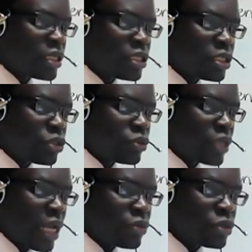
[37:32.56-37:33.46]

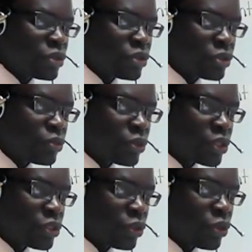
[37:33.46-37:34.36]
tissues, as
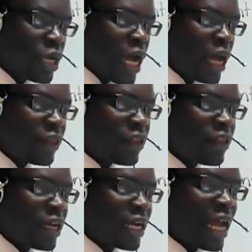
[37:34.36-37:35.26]
we saw, and then
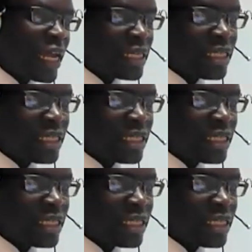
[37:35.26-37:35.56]
the client